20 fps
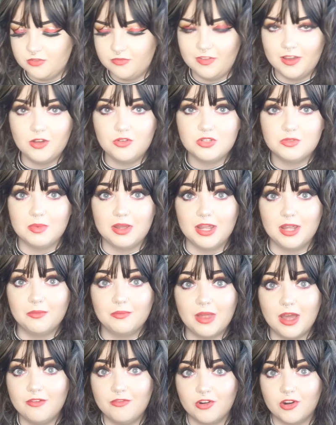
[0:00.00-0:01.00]
fails me,
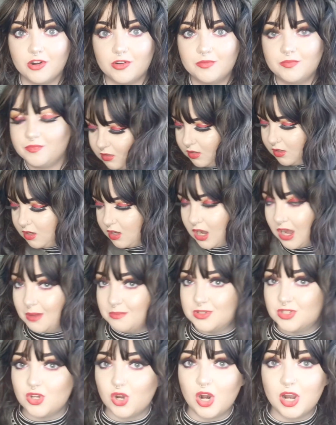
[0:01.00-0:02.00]
ever. I'm
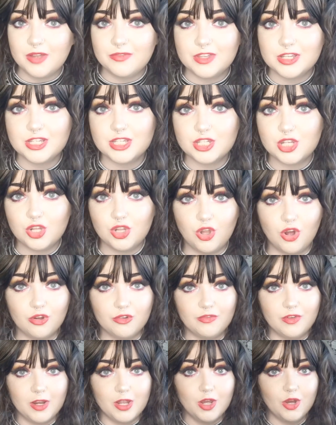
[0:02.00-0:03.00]
sorry if this is a long
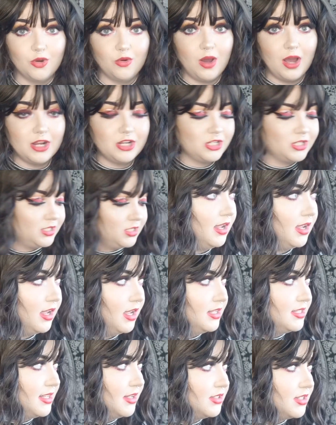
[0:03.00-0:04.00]
video. I just,
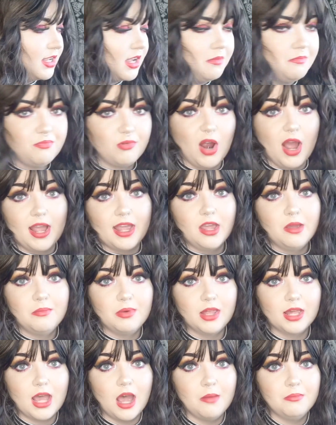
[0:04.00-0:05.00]
it sounds like I'm bragging,
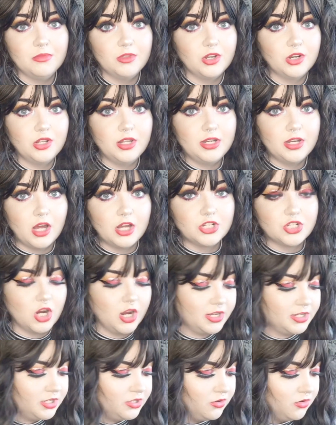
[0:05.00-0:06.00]
but like I'm literally not
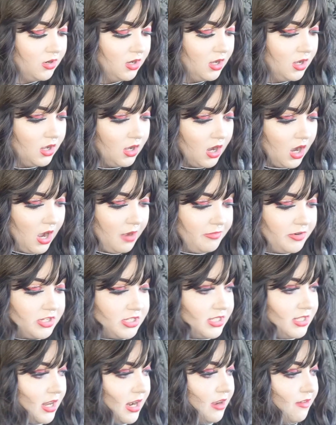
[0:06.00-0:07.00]
trying to. I'm just
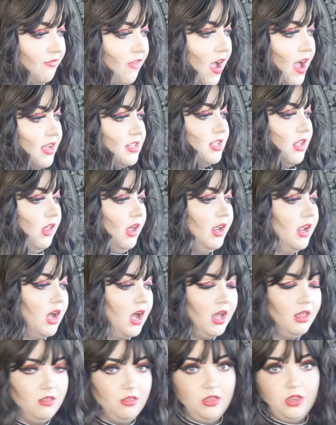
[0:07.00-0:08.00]
stating facts that like
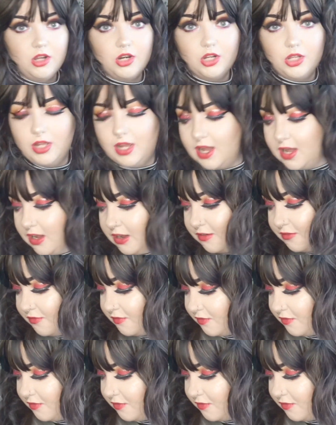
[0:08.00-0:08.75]
I literally have